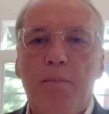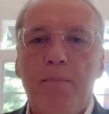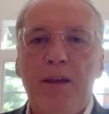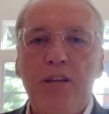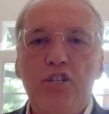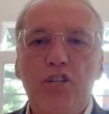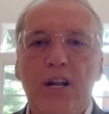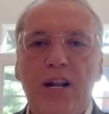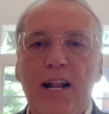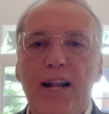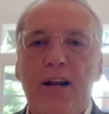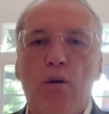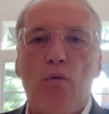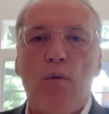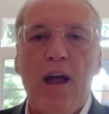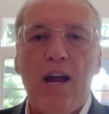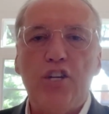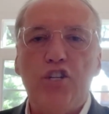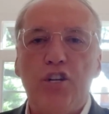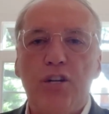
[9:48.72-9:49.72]
basically
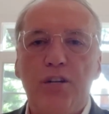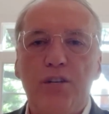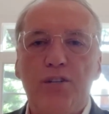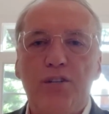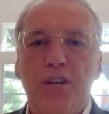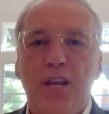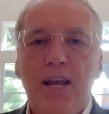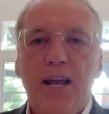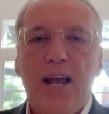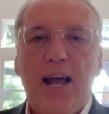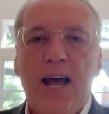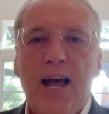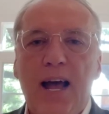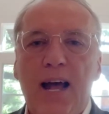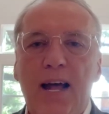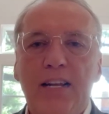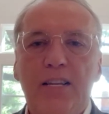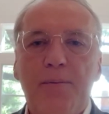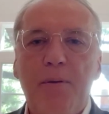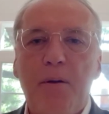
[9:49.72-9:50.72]
corrections
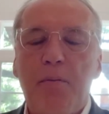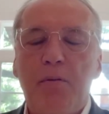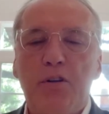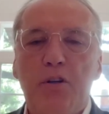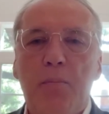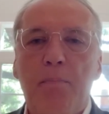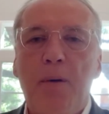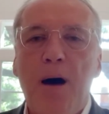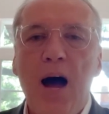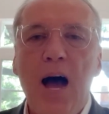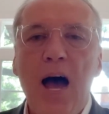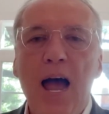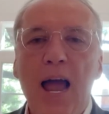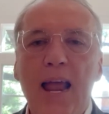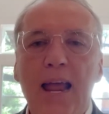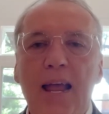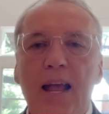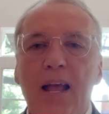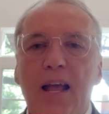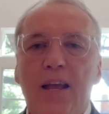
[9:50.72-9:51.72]
to be able to
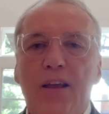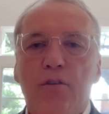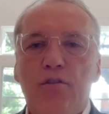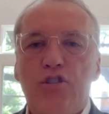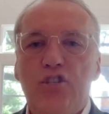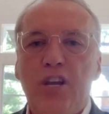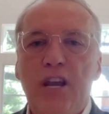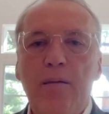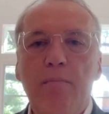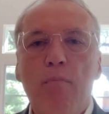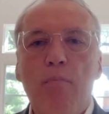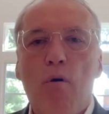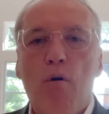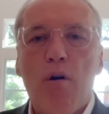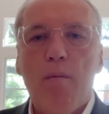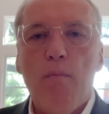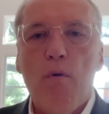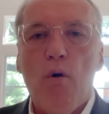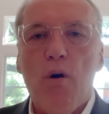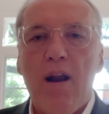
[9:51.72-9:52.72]
buy. You're seeing more
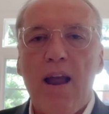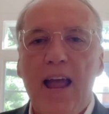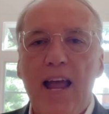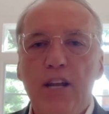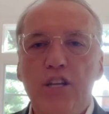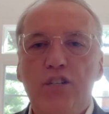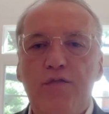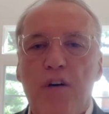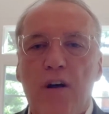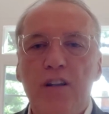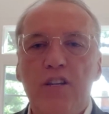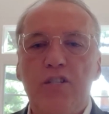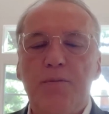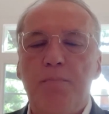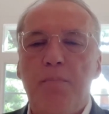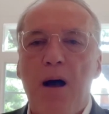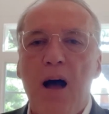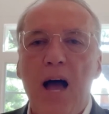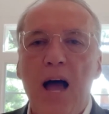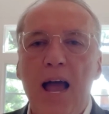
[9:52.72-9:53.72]
and more hedge funds
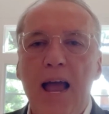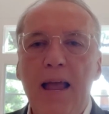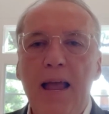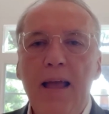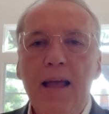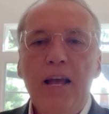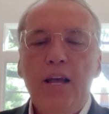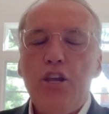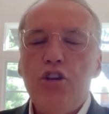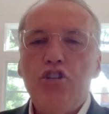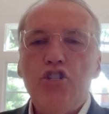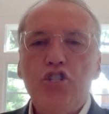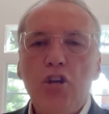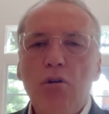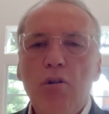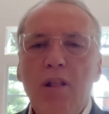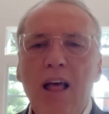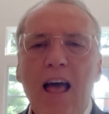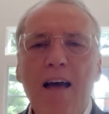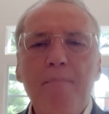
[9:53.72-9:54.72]
buy. You
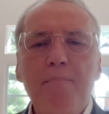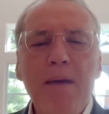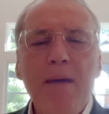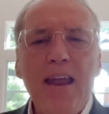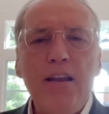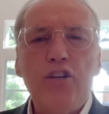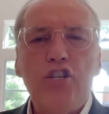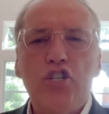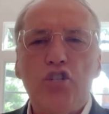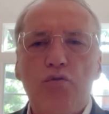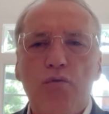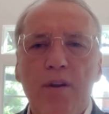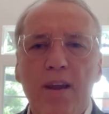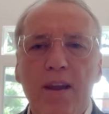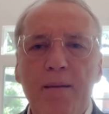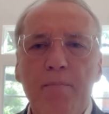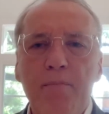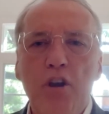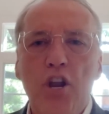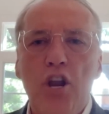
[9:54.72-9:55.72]
still have
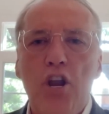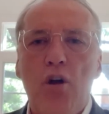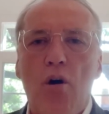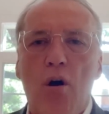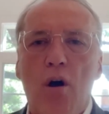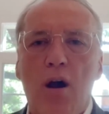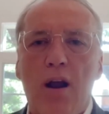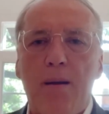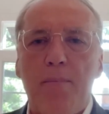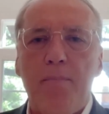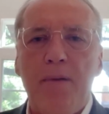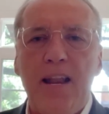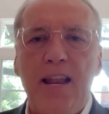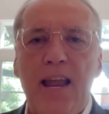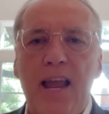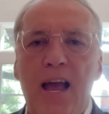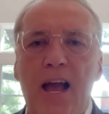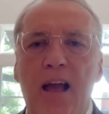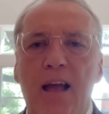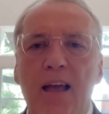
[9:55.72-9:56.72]
mainstream New York
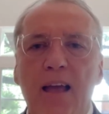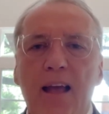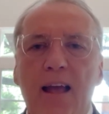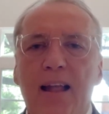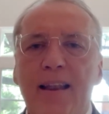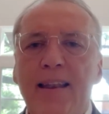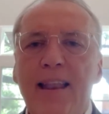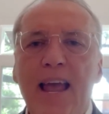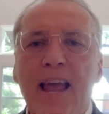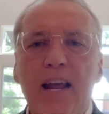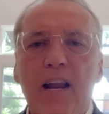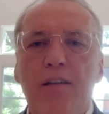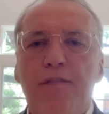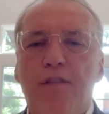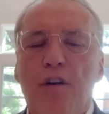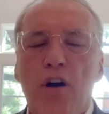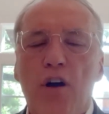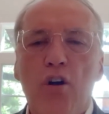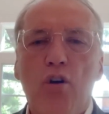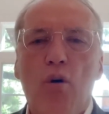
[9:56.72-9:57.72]
media negative
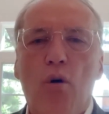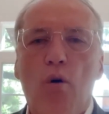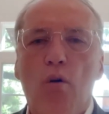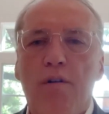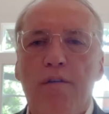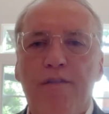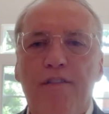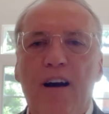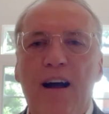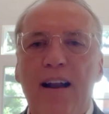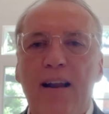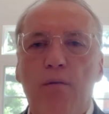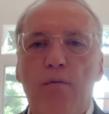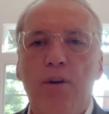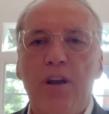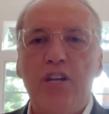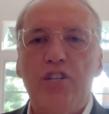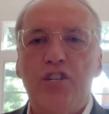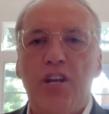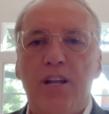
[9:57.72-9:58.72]
on gold and finding
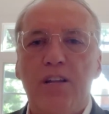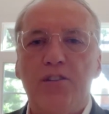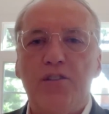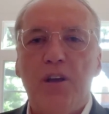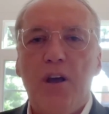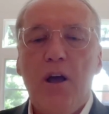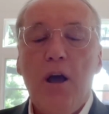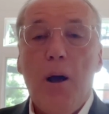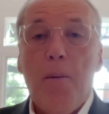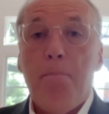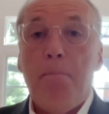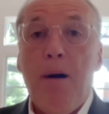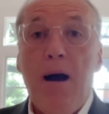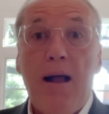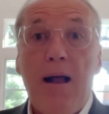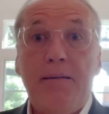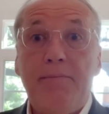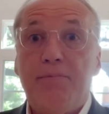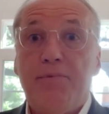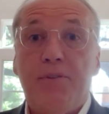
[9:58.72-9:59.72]
reasons,
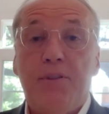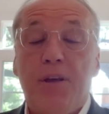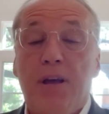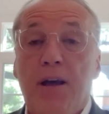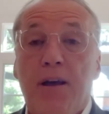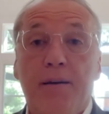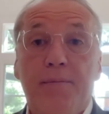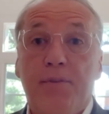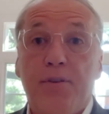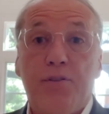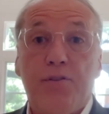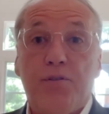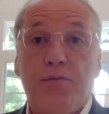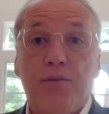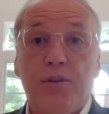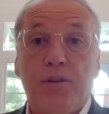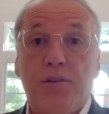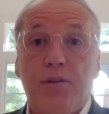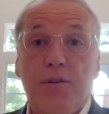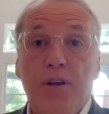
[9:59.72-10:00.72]
but
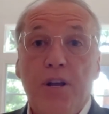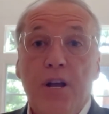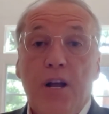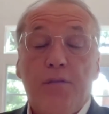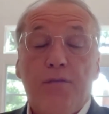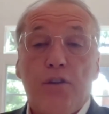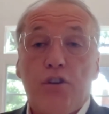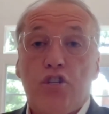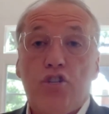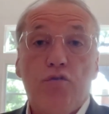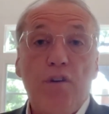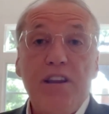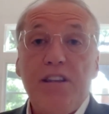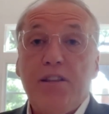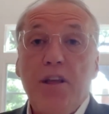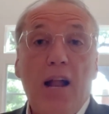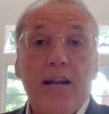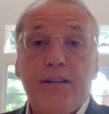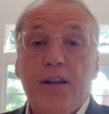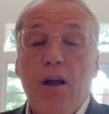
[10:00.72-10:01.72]
the
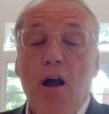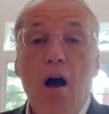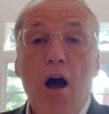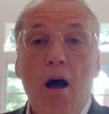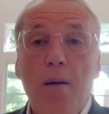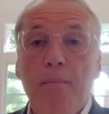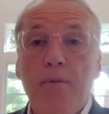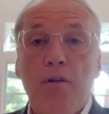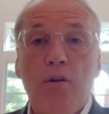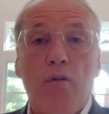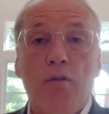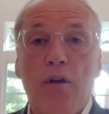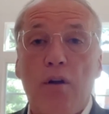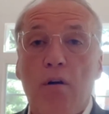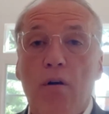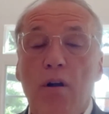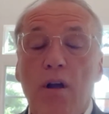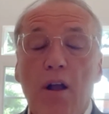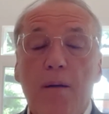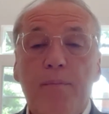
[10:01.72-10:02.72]
street.com,
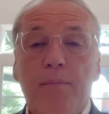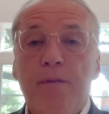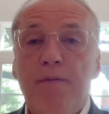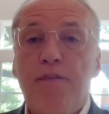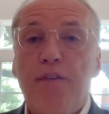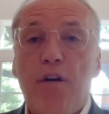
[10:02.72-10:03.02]
they're been